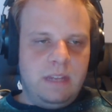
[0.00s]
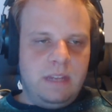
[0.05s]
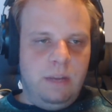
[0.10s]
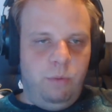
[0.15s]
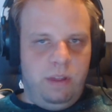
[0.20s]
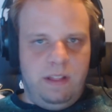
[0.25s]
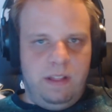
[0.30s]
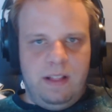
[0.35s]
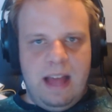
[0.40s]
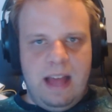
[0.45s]

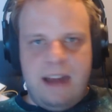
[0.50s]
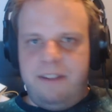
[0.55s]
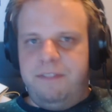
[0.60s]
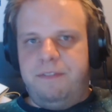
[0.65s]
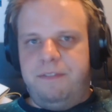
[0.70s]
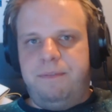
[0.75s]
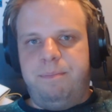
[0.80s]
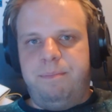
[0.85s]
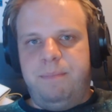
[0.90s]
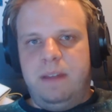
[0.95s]
with a lot
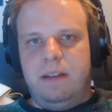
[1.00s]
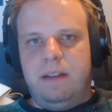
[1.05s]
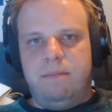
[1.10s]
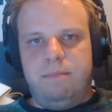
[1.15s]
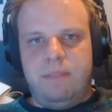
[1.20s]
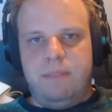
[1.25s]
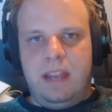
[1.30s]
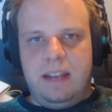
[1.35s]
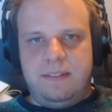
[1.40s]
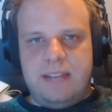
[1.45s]
of
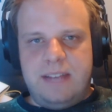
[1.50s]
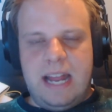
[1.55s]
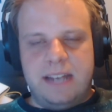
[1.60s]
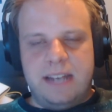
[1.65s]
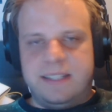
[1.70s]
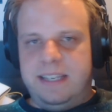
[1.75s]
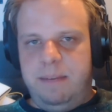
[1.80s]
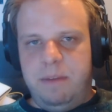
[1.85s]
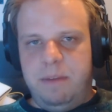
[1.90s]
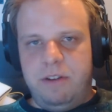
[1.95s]

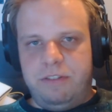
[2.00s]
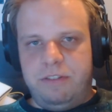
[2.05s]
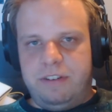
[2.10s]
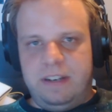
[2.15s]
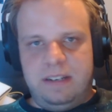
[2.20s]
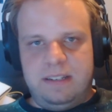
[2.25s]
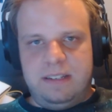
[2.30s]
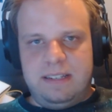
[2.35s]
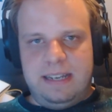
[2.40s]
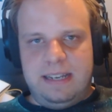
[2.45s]
tense
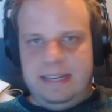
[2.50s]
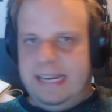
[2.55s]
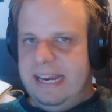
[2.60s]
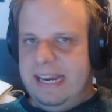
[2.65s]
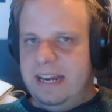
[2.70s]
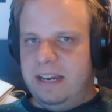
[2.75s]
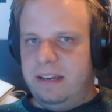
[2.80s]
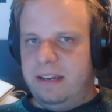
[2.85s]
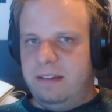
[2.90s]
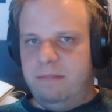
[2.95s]
emotions and
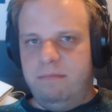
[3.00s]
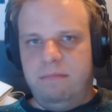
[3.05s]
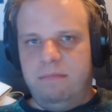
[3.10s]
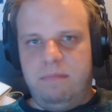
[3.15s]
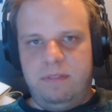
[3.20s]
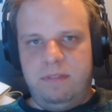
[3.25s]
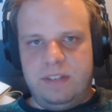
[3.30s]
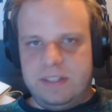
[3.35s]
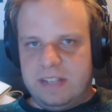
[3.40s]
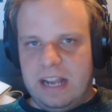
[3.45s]

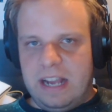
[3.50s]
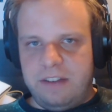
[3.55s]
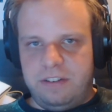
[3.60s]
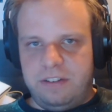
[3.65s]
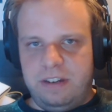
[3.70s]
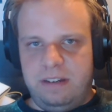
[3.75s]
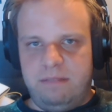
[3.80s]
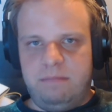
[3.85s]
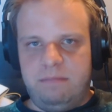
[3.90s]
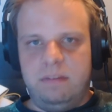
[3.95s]
heated
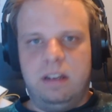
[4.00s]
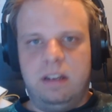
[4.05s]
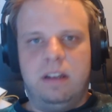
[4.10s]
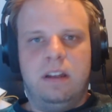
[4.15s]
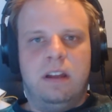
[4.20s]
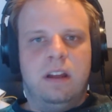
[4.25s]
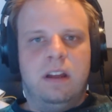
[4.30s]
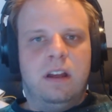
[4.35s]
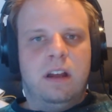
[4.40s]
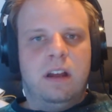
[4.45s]
discussion
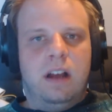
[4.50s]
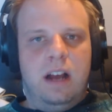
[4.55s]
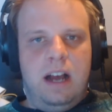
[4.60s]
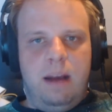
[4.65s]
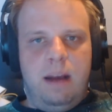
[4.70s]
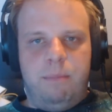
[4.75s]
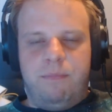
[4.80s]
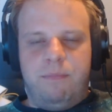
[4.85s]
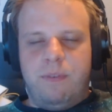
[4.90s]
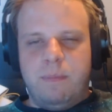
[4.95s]

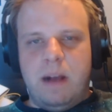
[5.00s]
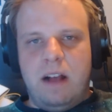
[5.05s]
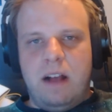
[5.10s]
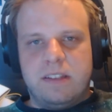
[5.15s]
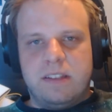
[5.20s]
from all